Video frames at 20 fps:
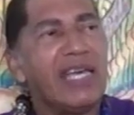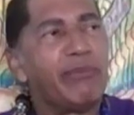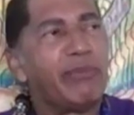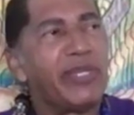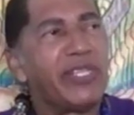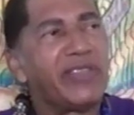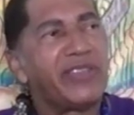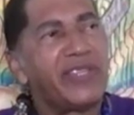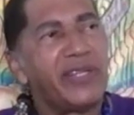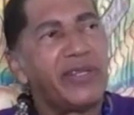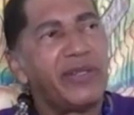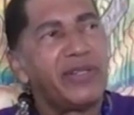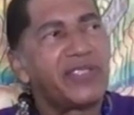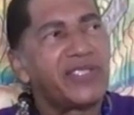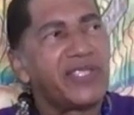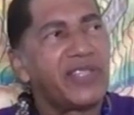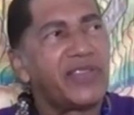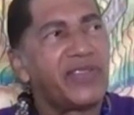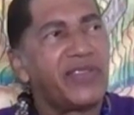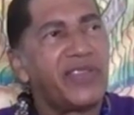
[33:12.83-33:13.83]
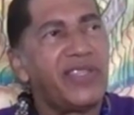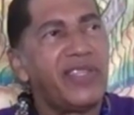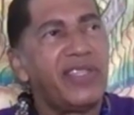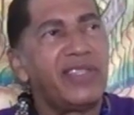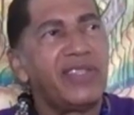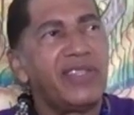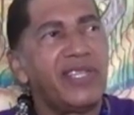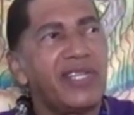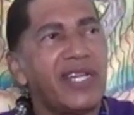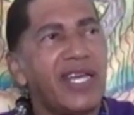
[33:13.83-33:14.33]
But there is a
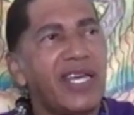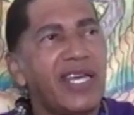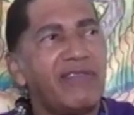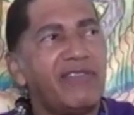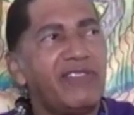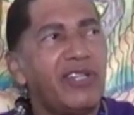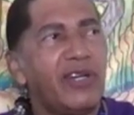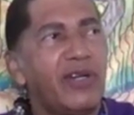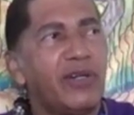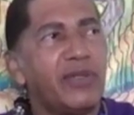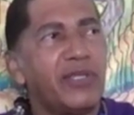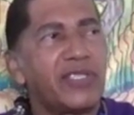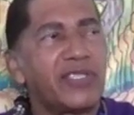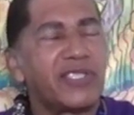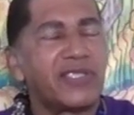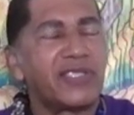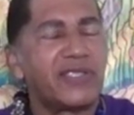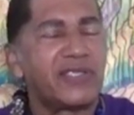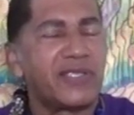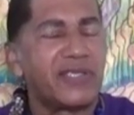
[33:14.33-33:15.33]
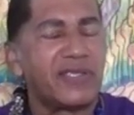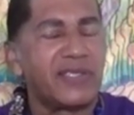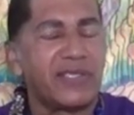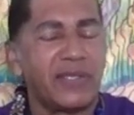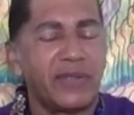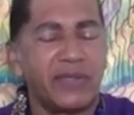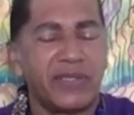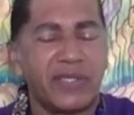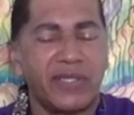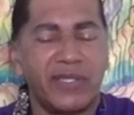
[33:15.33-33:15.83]
thing that I've noticed.
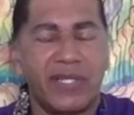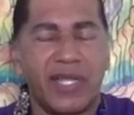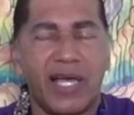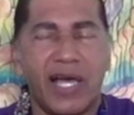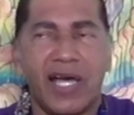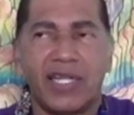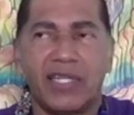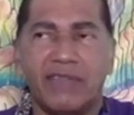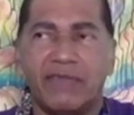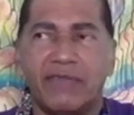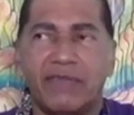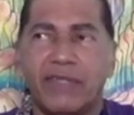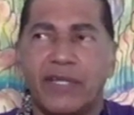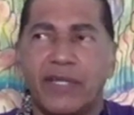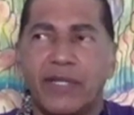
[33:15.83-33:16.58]
There's a lot of,